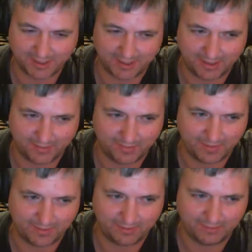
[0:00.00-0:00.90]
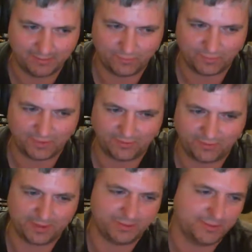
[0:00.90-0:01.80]
think it would be really,
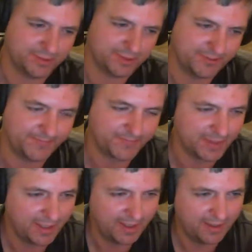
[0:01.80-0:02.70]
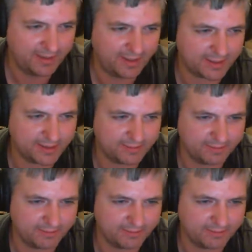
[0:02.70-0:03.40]
really cool. So that's